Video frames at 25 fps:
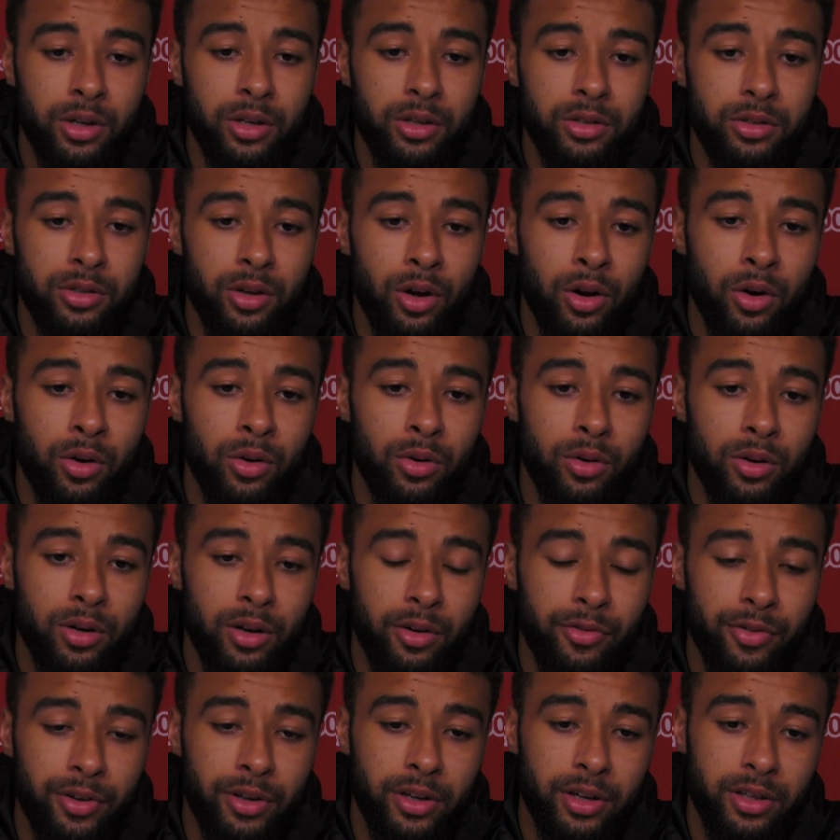So
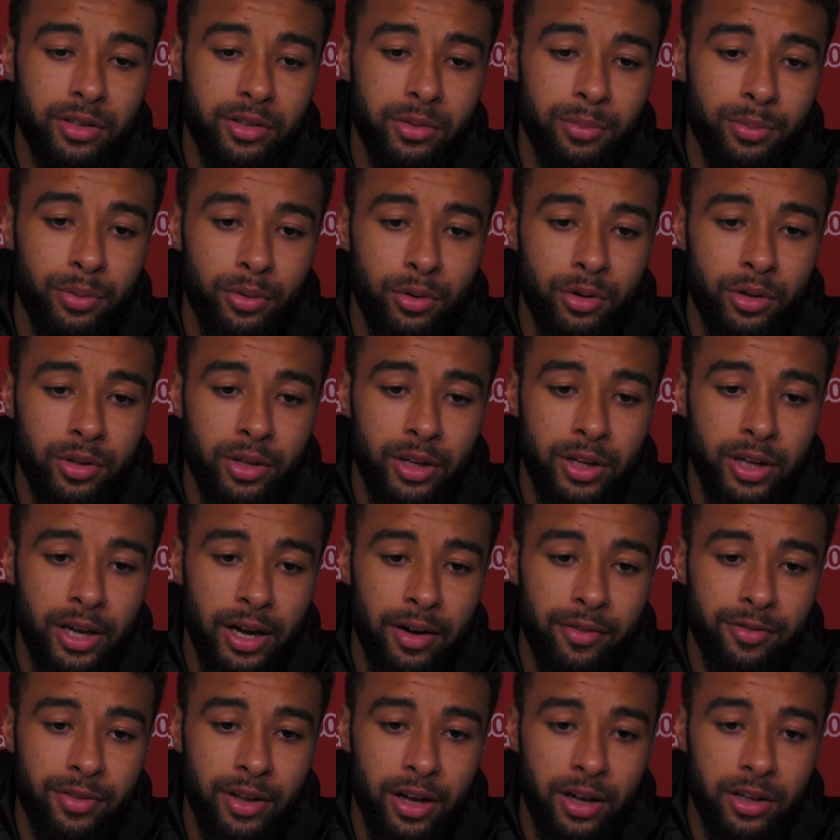I think it's important that you
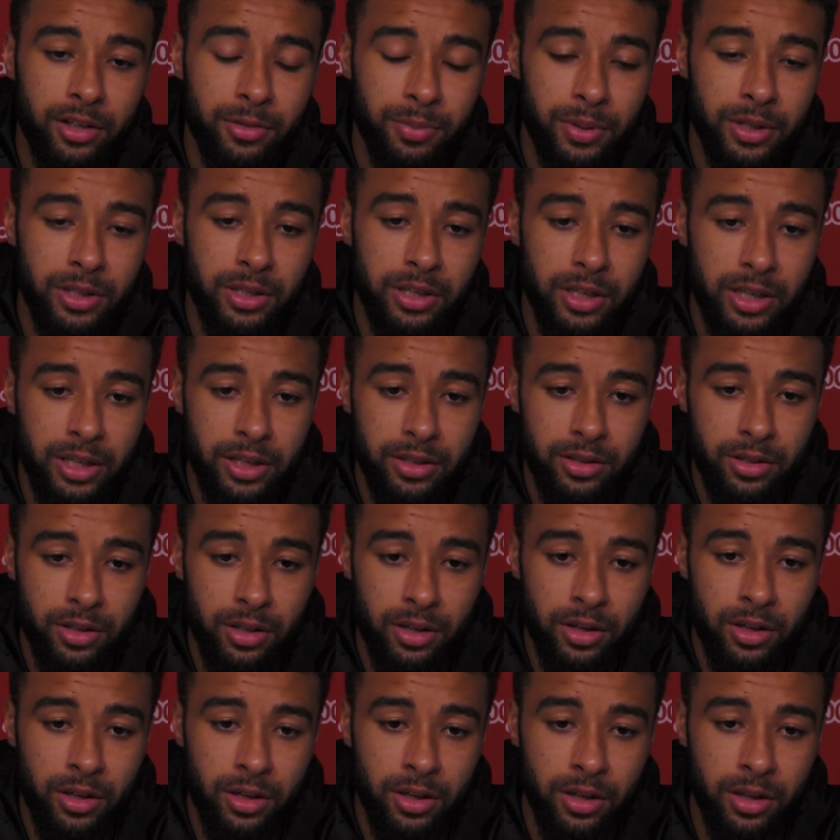have that, especially
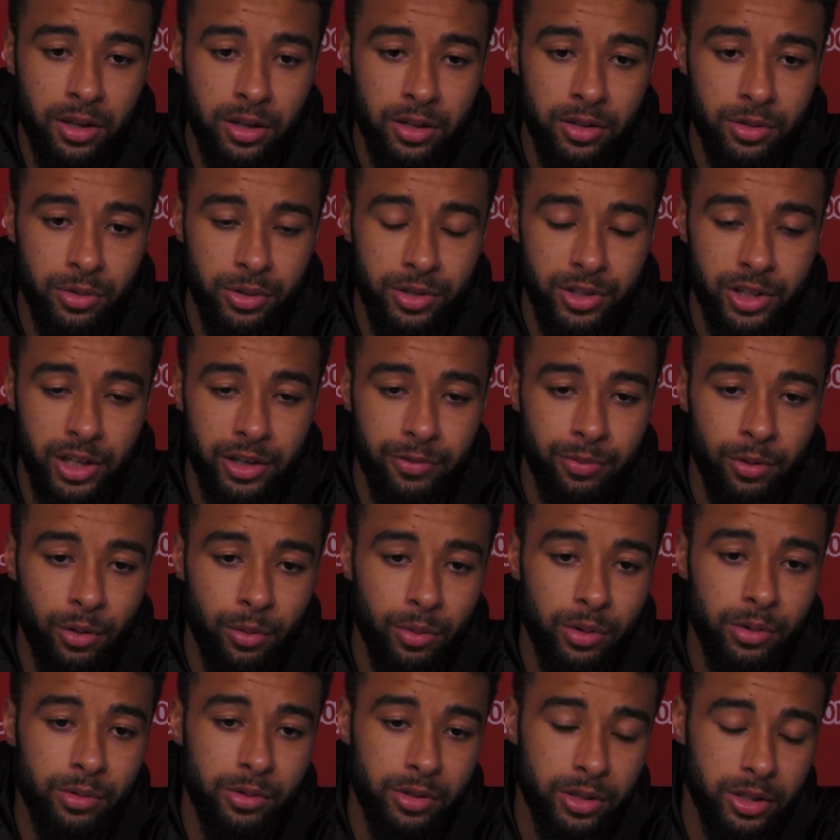to achieve what
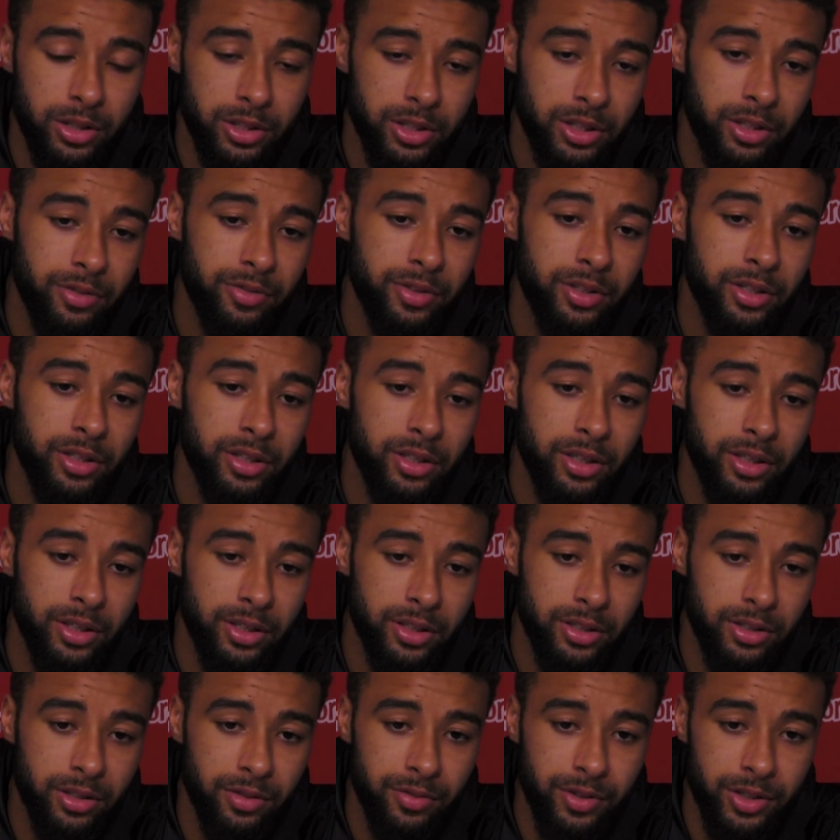we want to achieve in
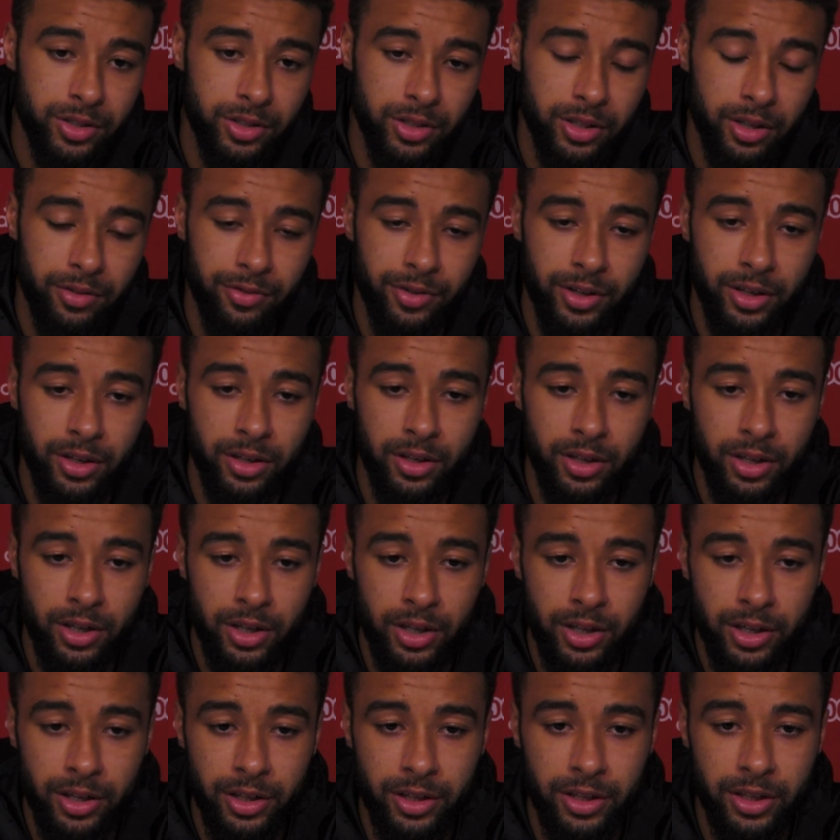this division. I think
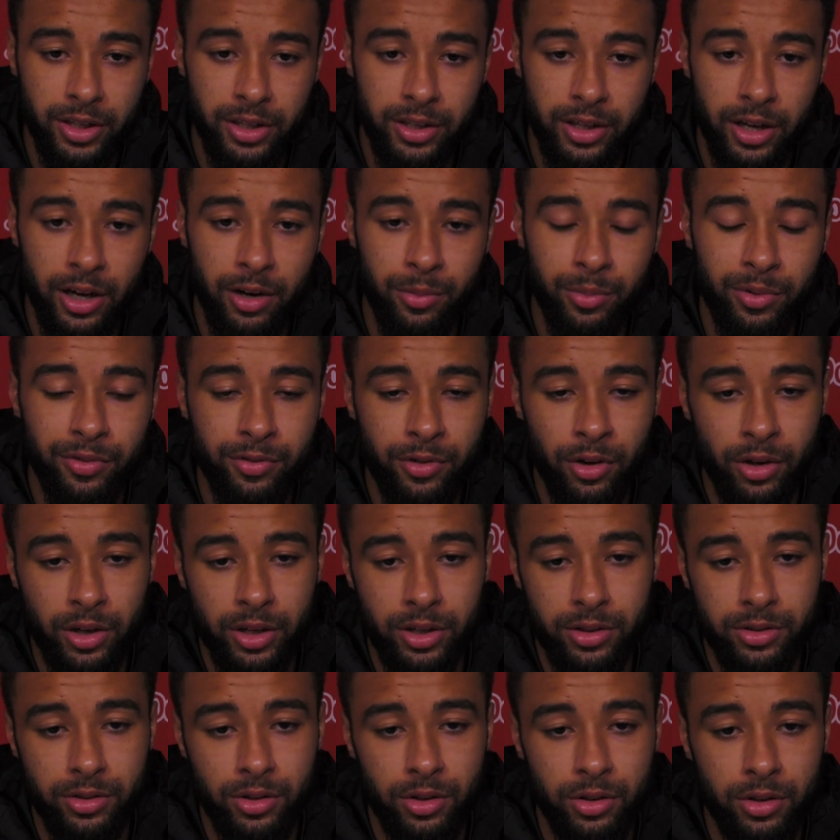you need that, and we've got
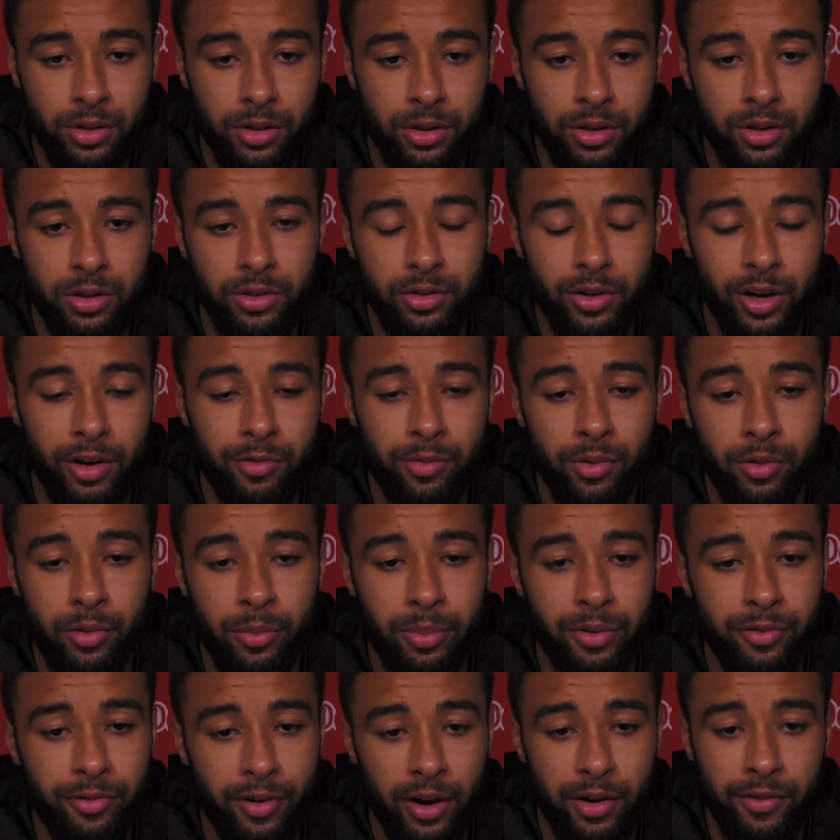it. So everyone will
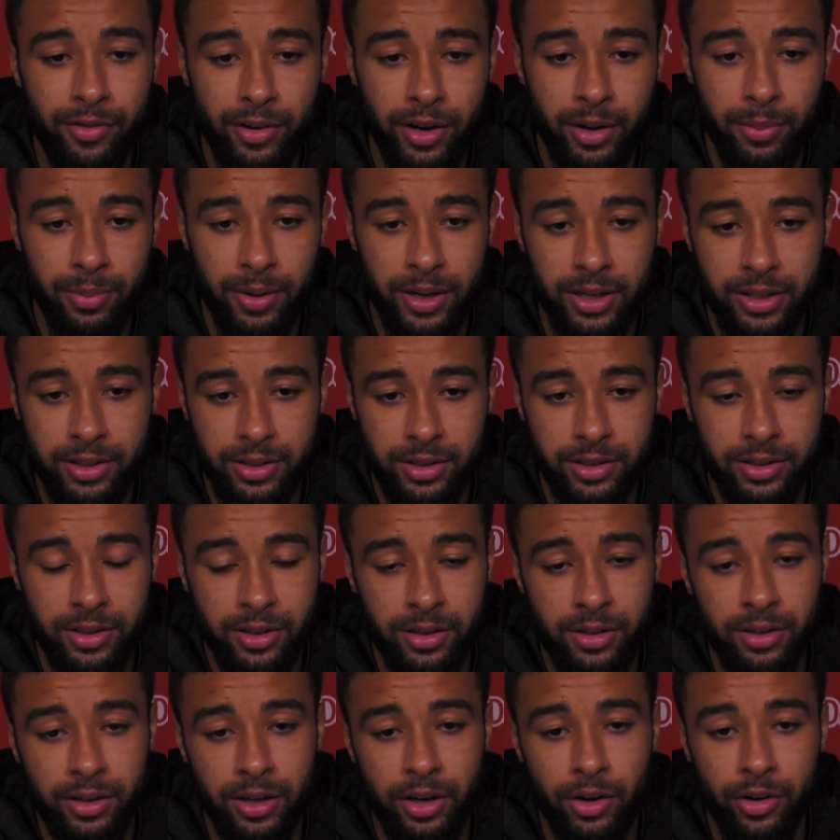be fighting for their places,
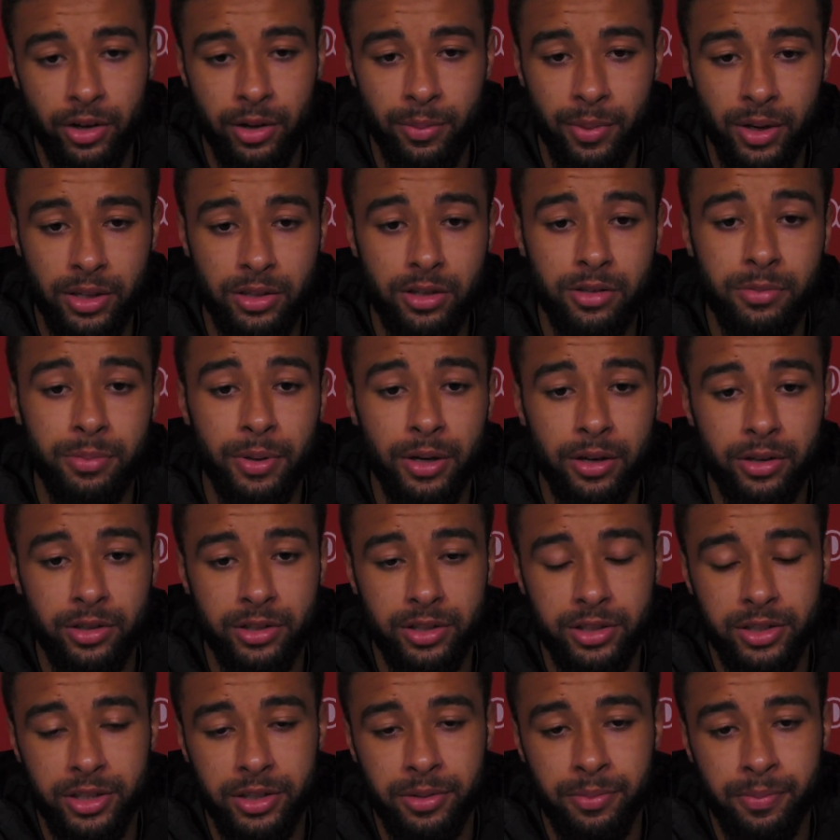and it only makes us better
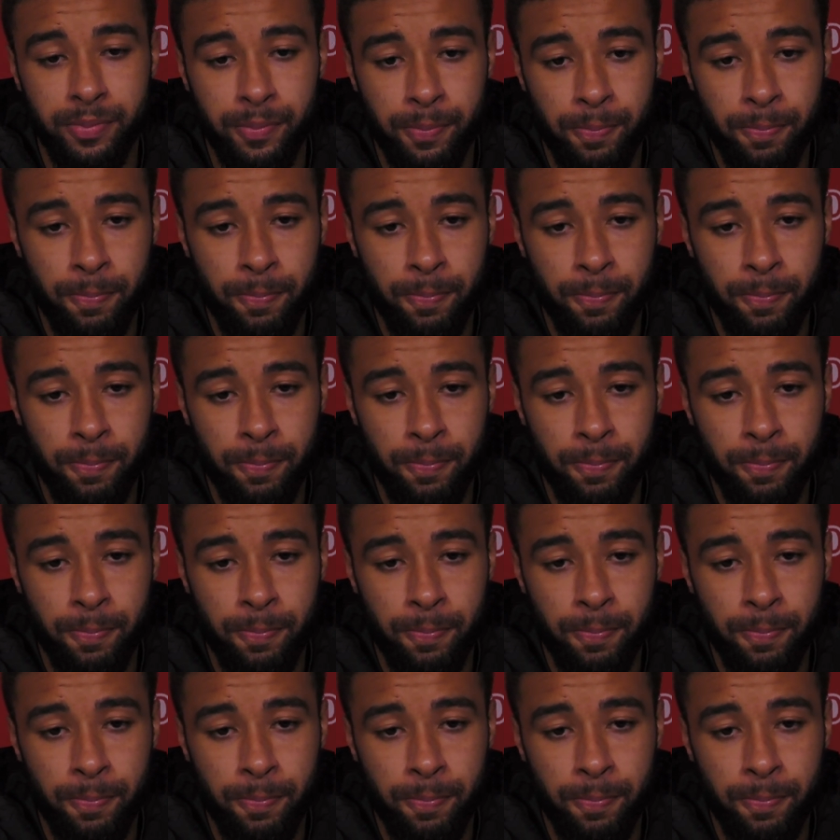as a team.